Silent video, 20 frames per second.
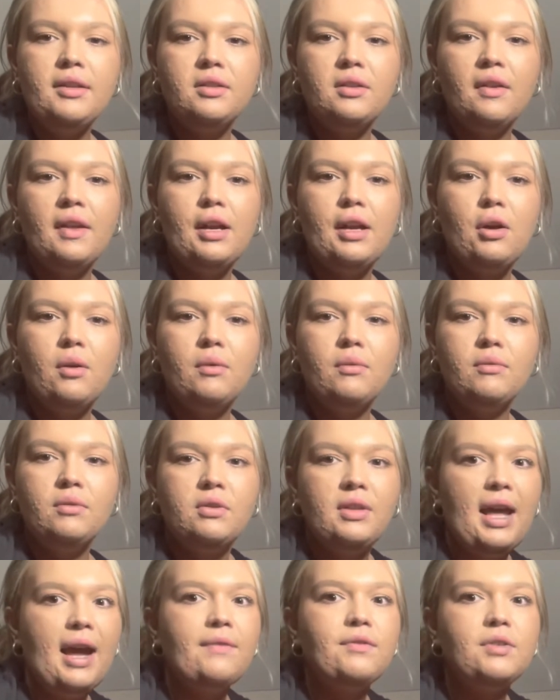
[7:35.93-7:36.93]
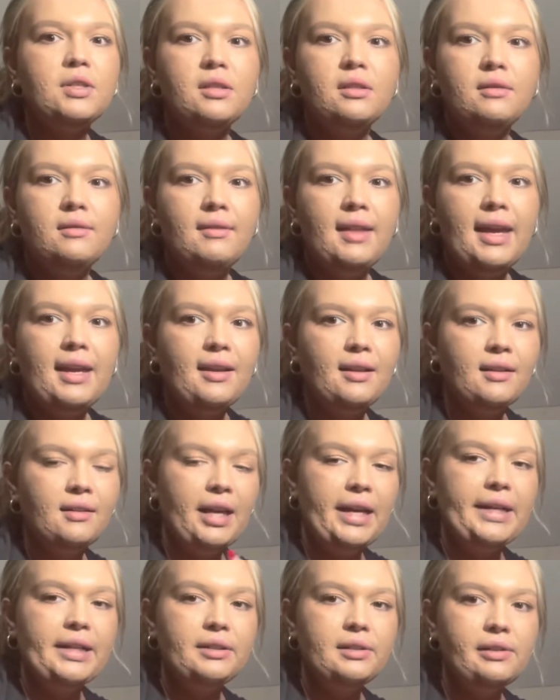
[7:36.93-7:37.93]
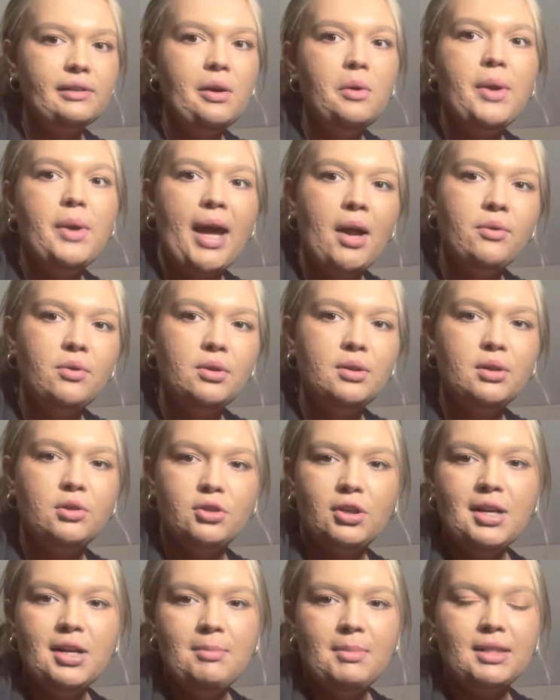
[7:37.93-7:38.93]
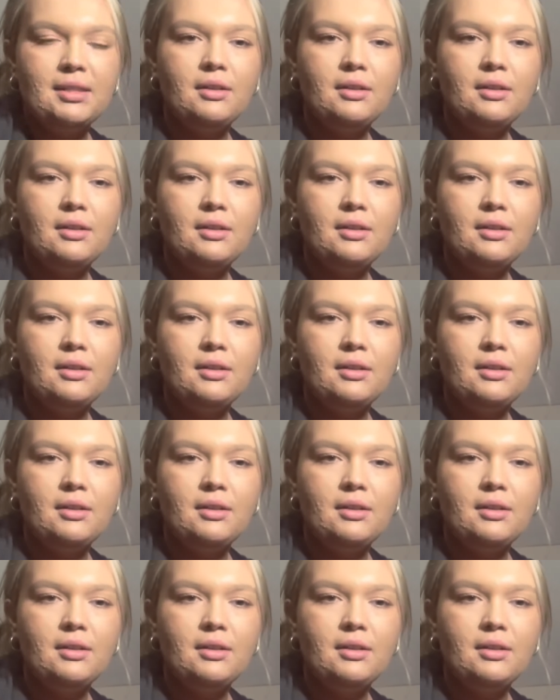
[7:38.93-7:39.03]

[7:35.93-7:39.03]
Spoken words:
so they can like slow down using treatments.